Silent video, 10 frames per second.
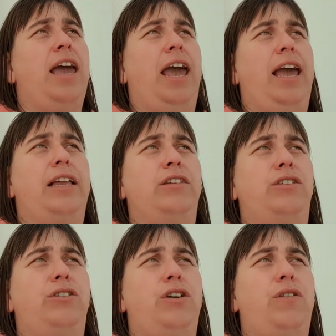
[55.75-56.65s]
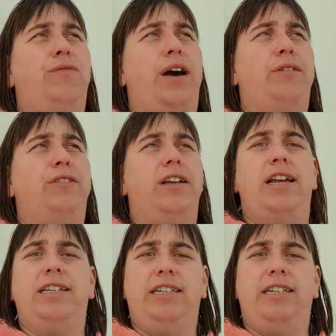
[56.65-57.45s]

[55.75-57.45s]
in two thousand